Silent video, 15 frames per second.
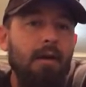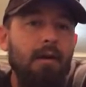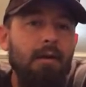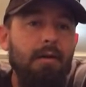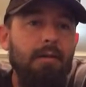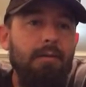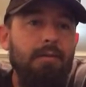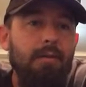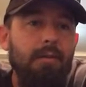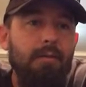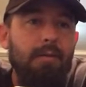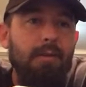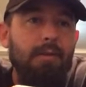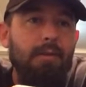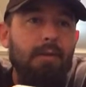It's going to
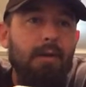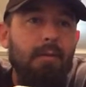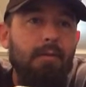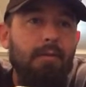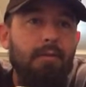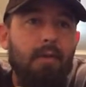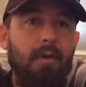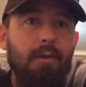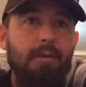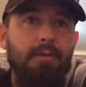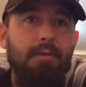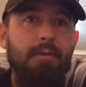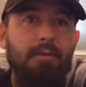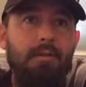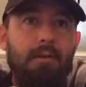be Thomas
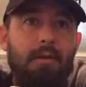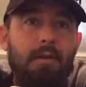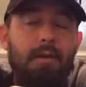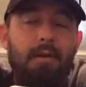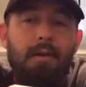Watson,